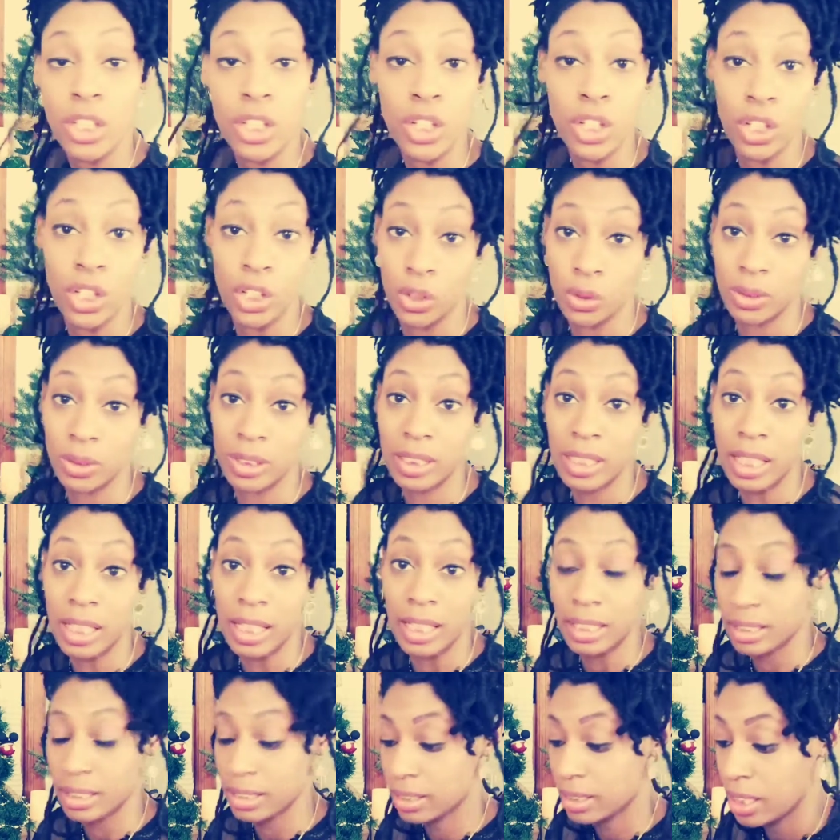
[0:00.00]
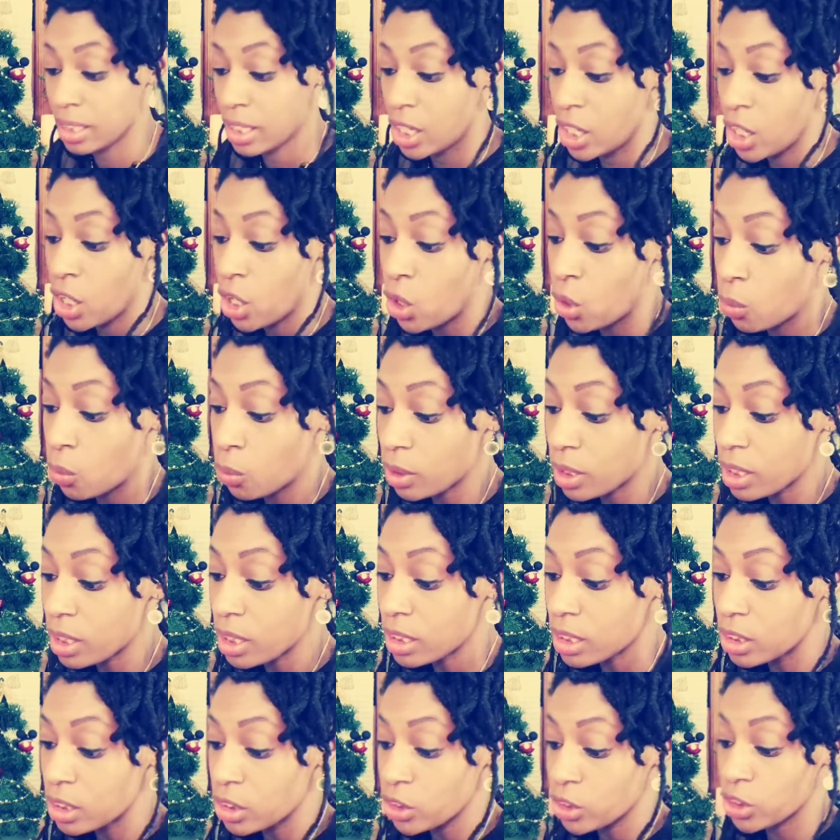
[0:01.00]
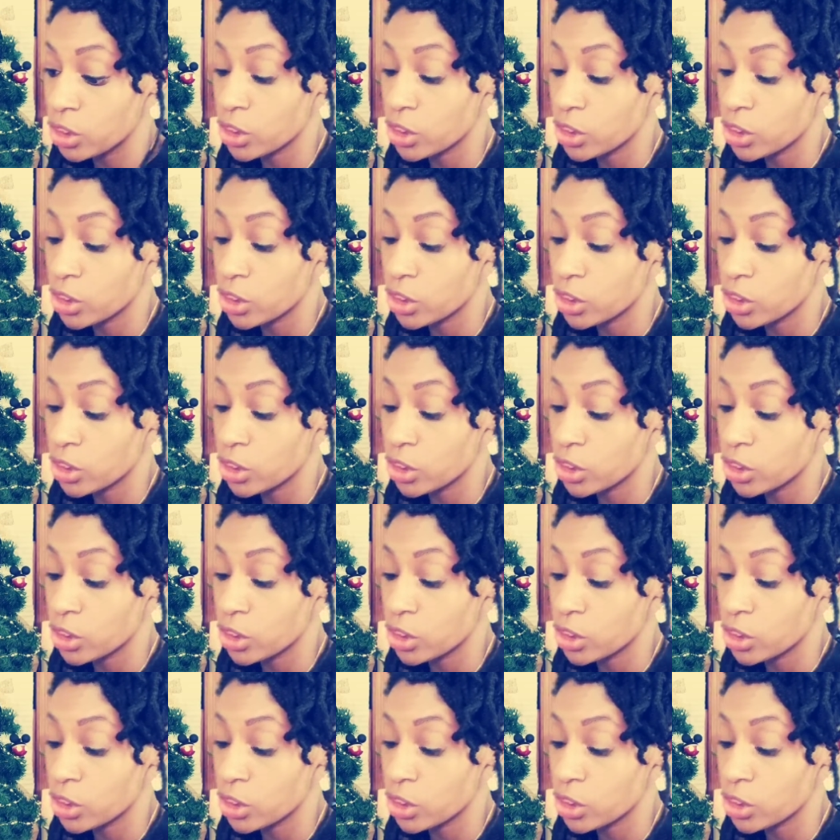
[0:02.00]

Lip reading: glue sticks. We're going to